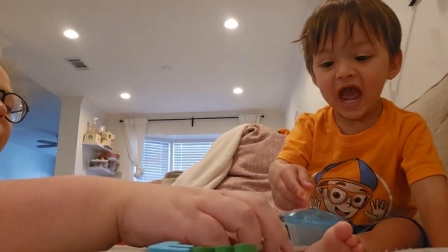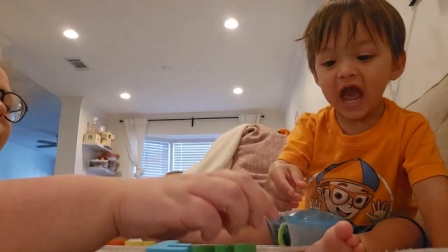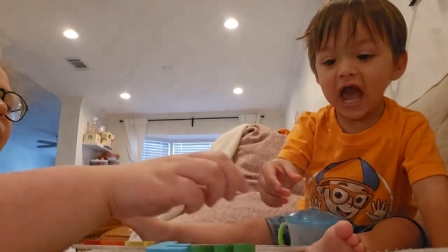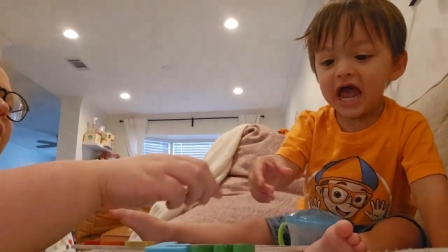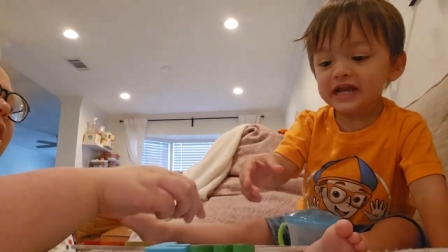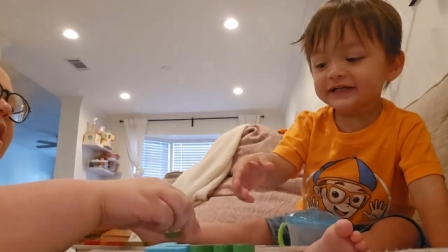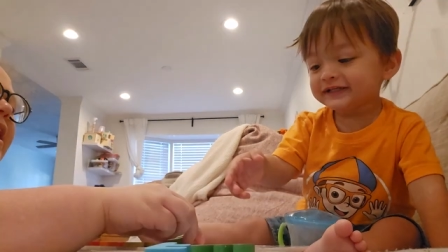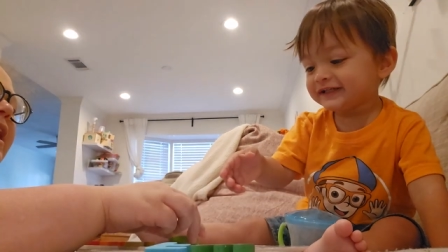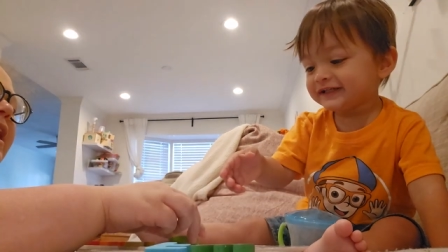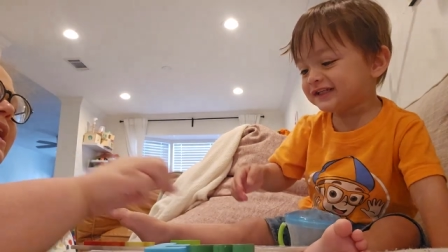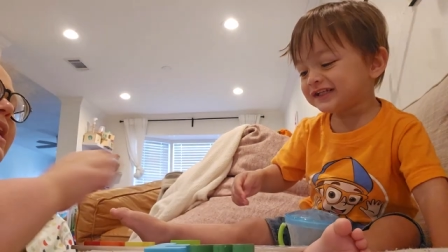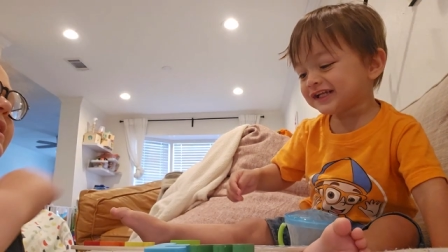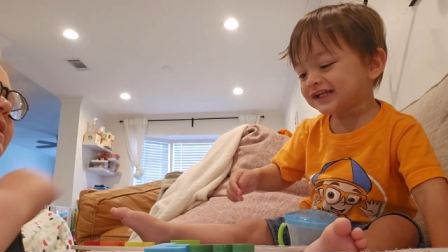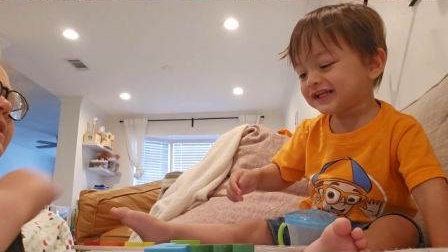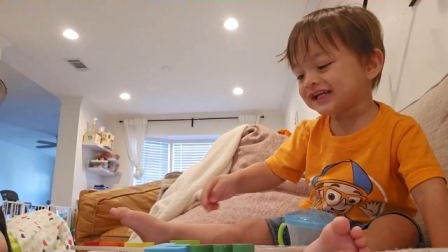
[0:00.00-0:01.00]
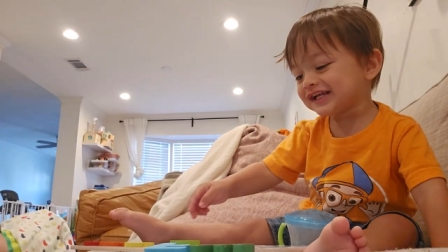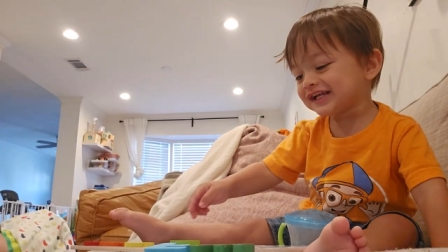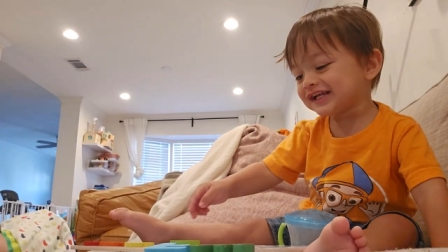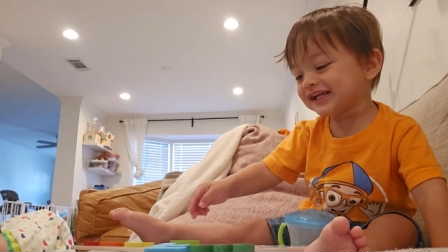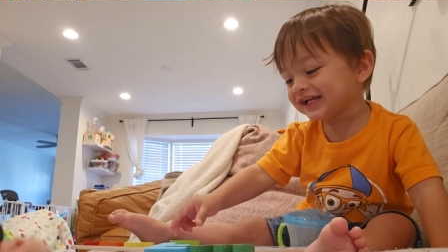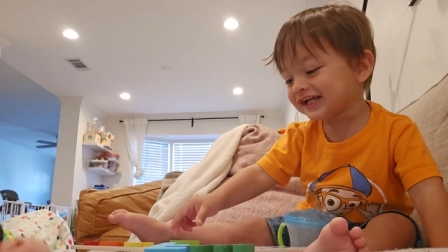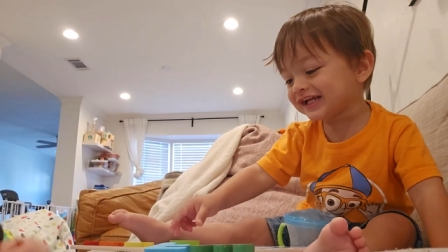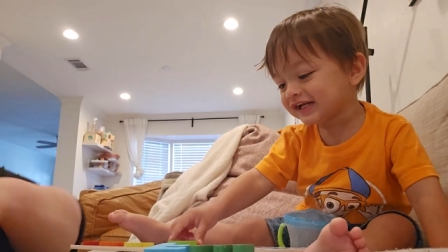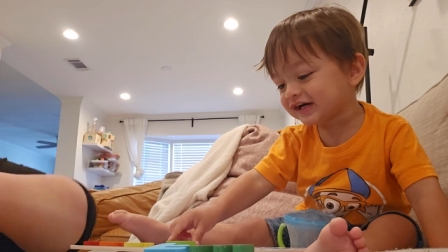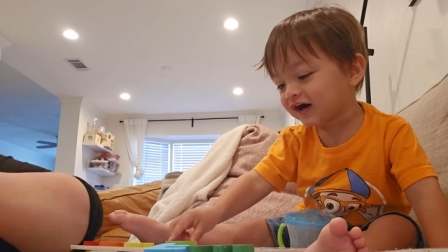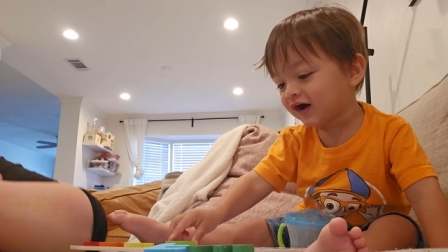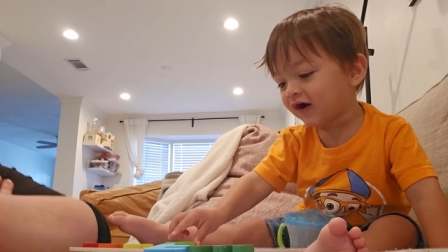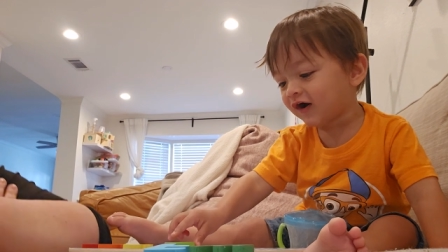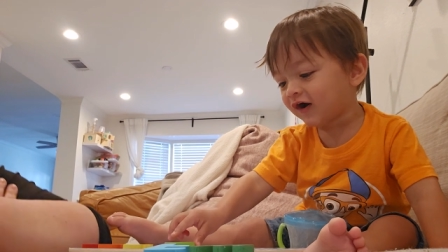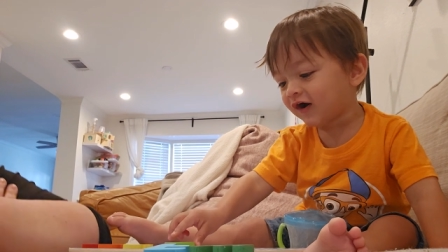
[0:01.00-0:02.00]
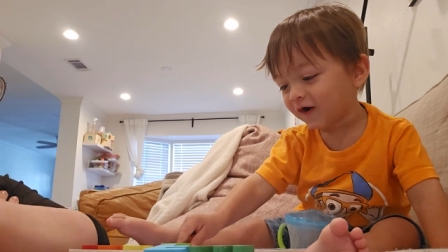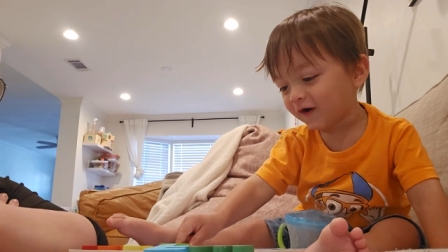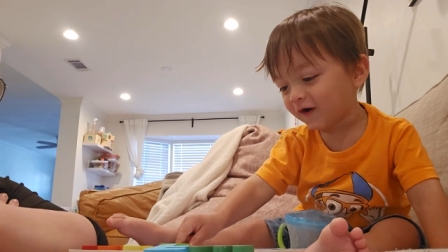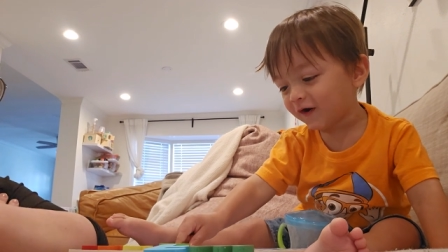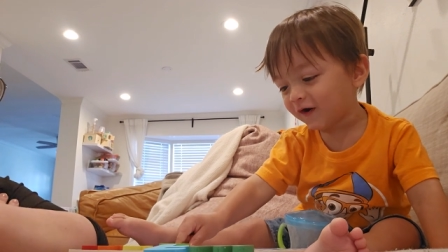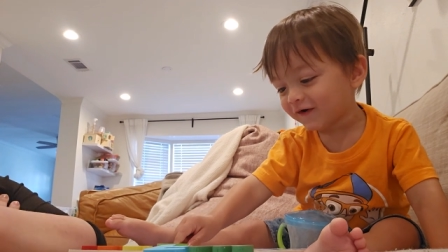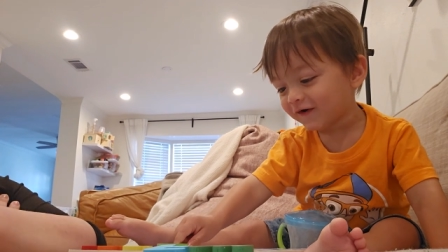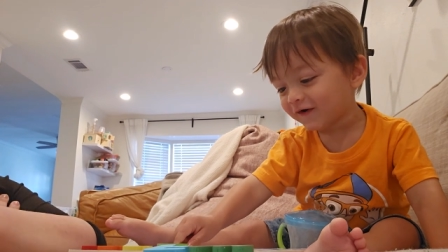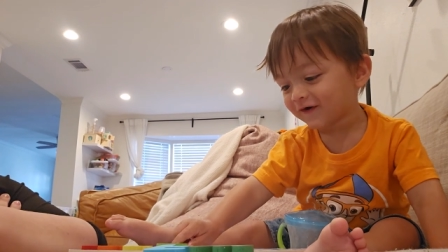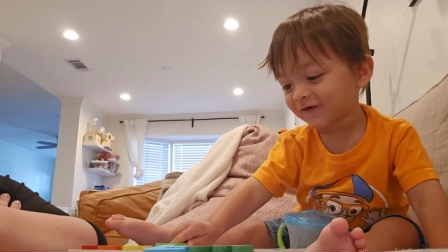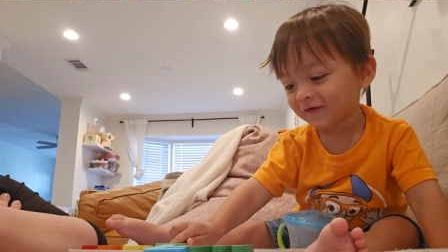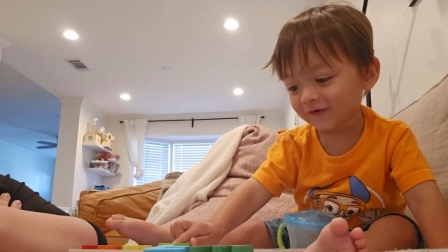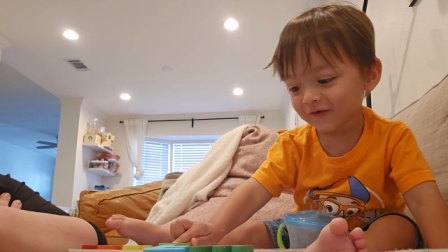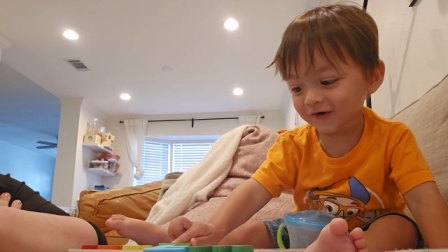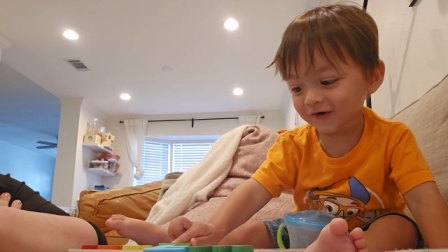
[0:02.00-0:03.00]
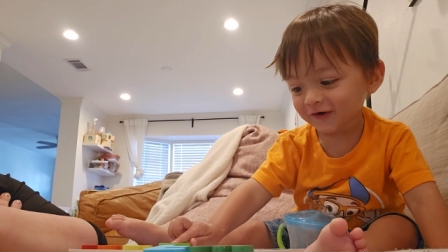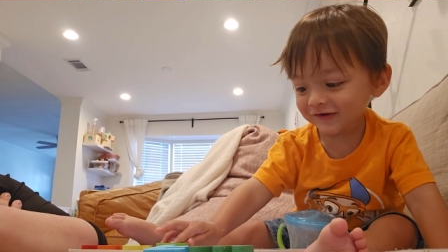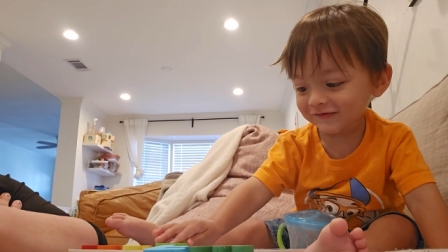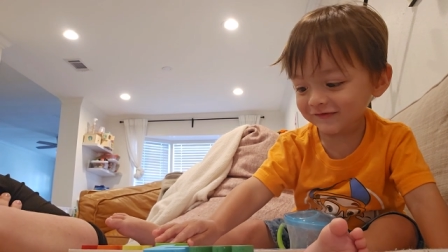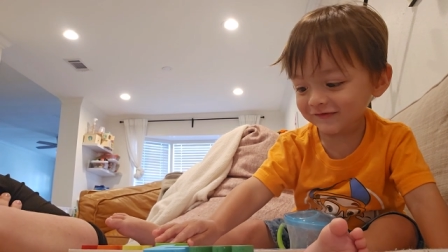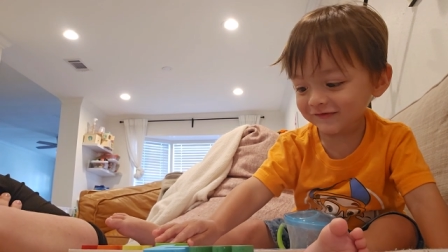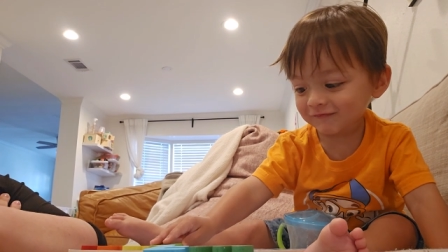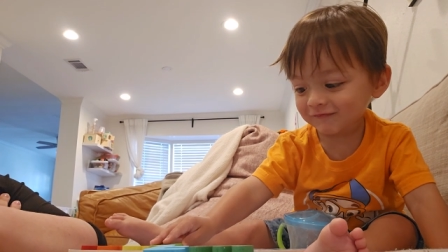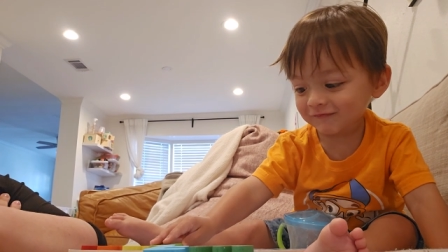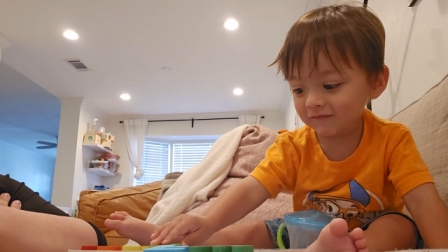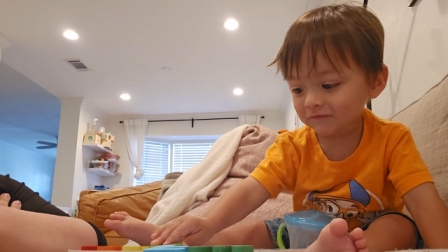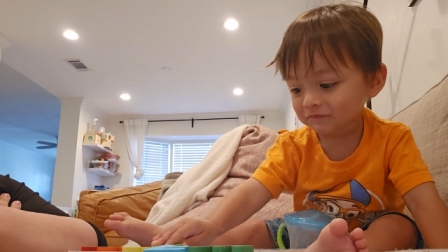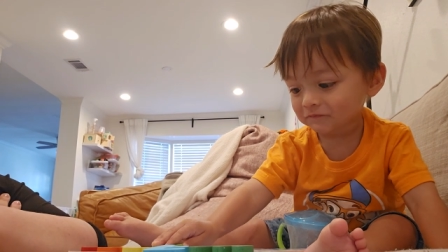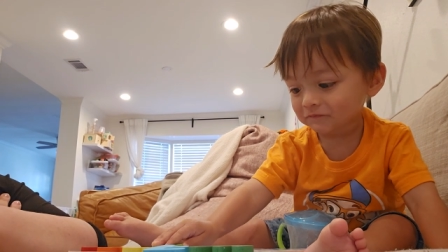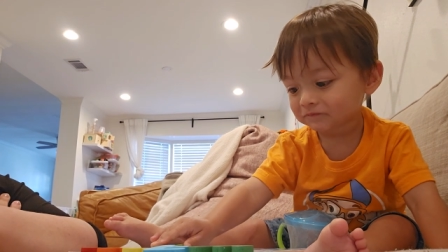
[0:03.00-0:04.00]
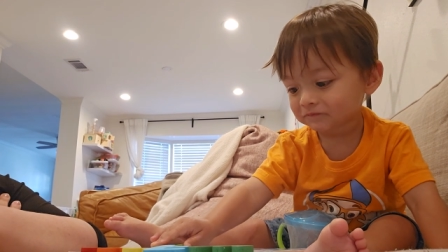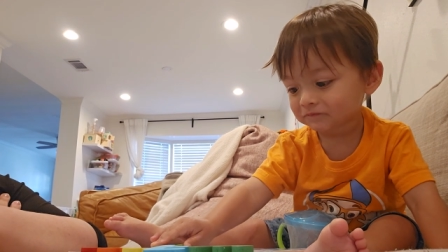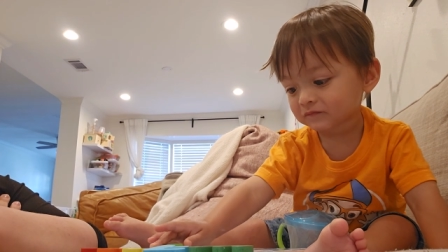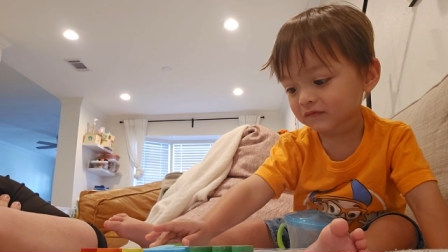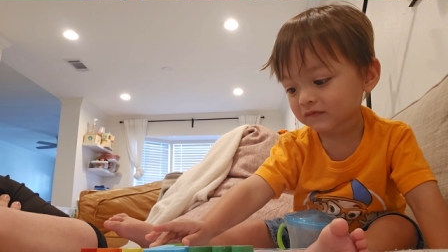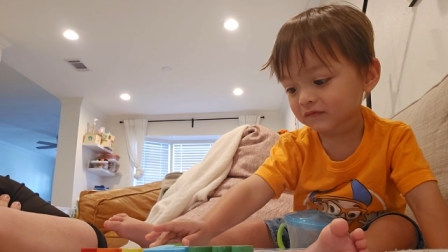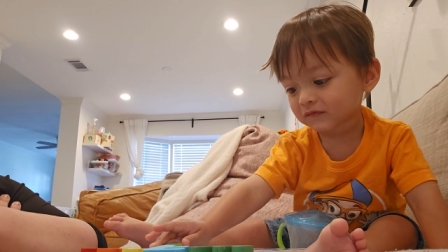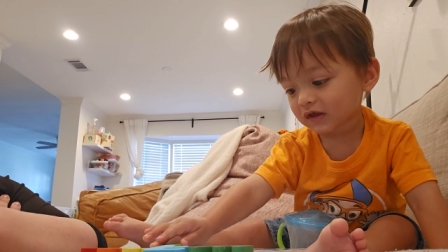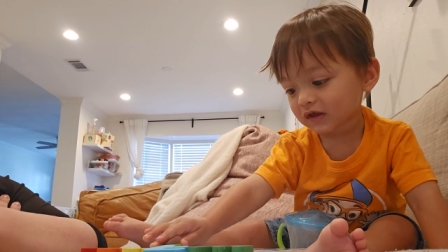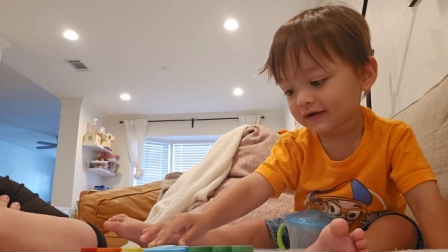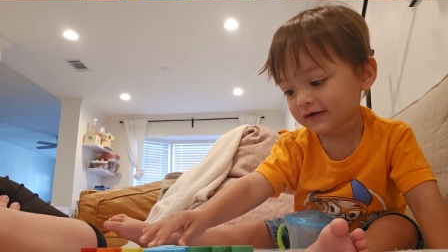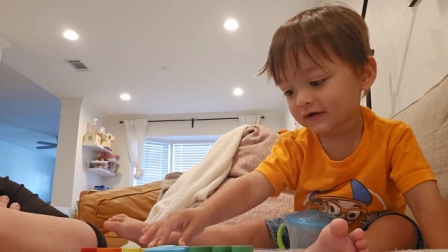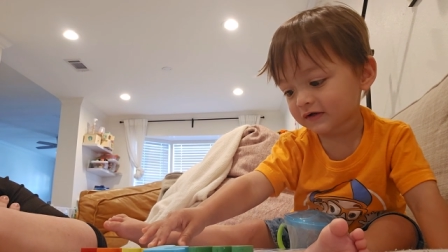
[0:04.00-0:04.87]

What is that? What? What what letter is that?